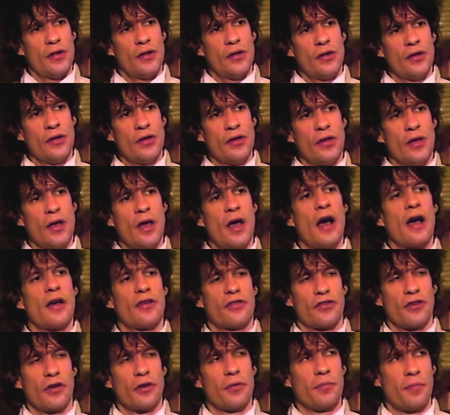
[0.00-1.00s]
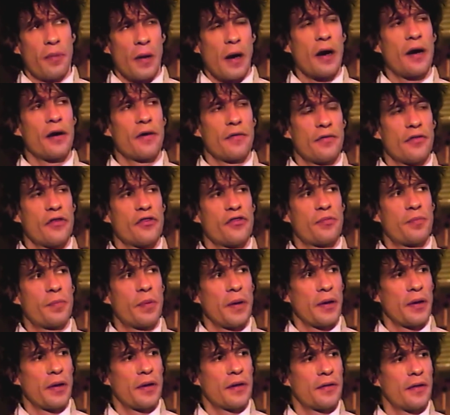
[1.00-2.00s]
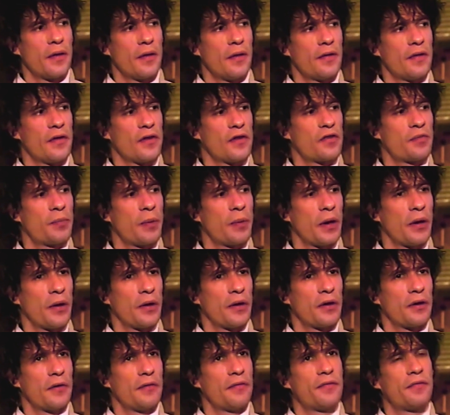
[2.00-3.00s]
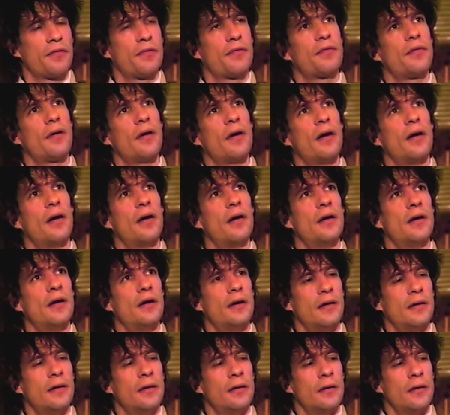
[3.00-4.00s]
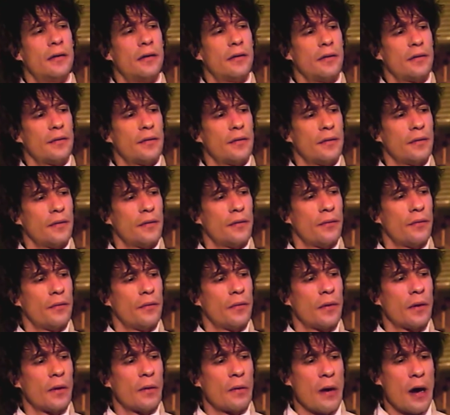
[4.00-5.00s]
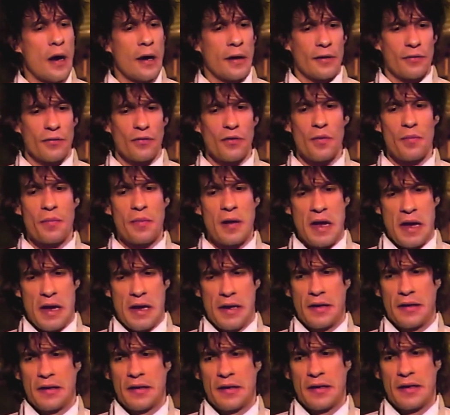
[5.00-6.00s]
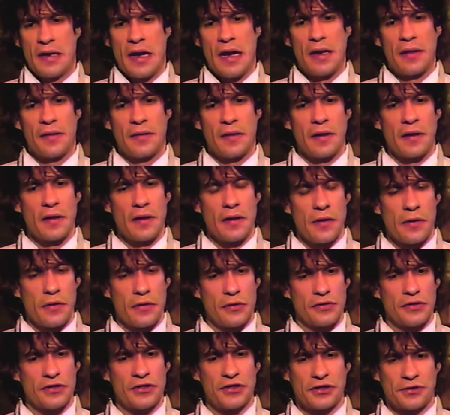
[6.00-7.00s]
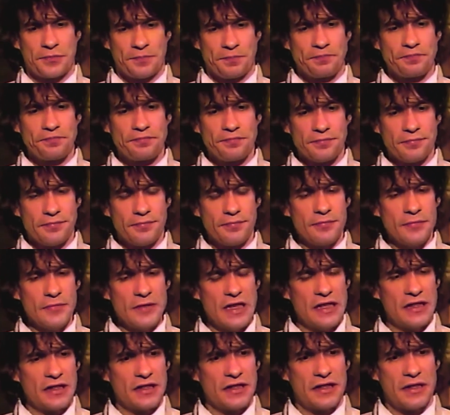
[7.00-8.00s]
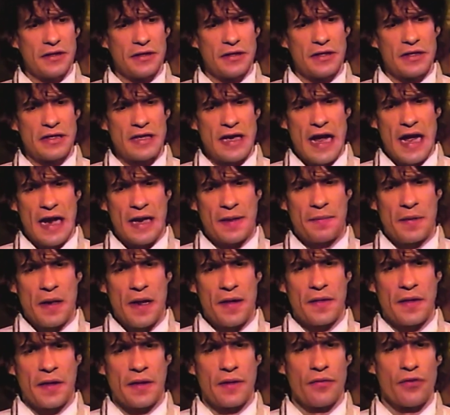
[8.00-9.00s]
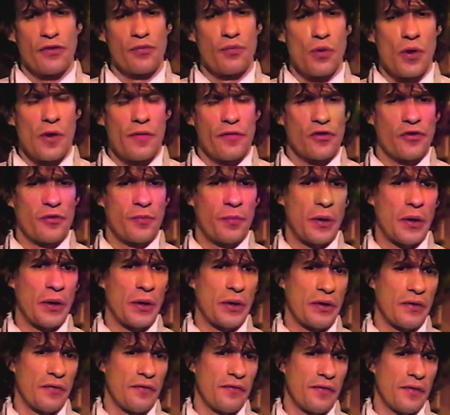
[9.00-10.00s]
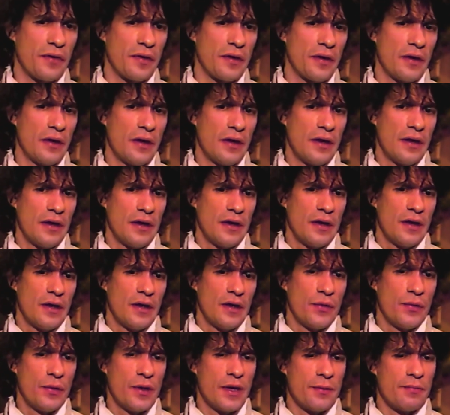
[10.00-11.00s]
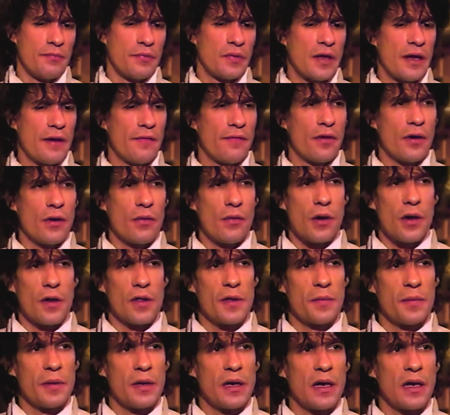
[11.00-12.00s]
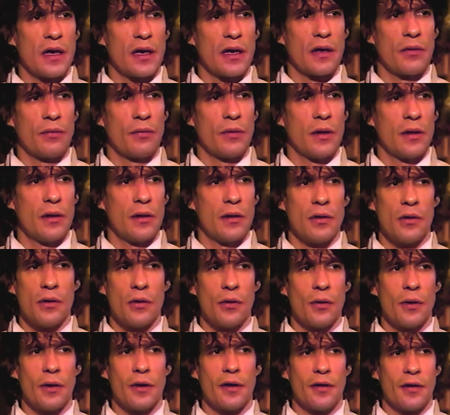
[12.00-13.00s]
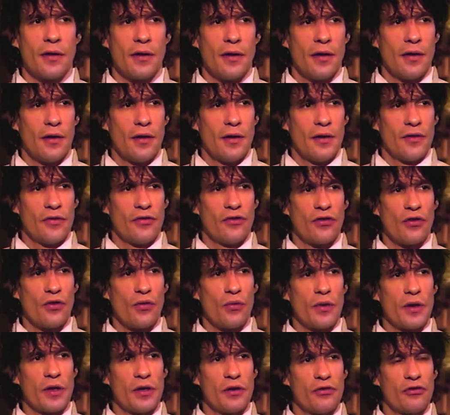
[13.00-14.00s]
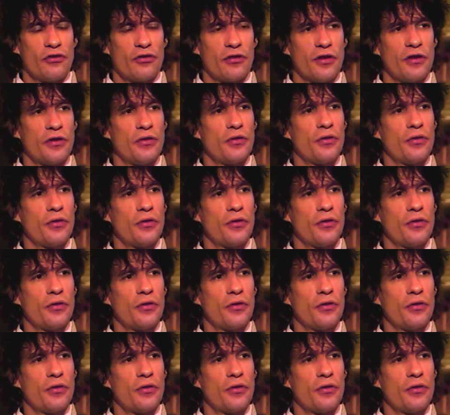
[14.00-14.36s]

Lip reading: Yeah, a certain part of the spirit. Yeah. The spirit of we're a rock and roll band and anything goes is still intact, but I think it was more of a spirit of, we didn't play very well in the beginning, and we knew it, so we used to do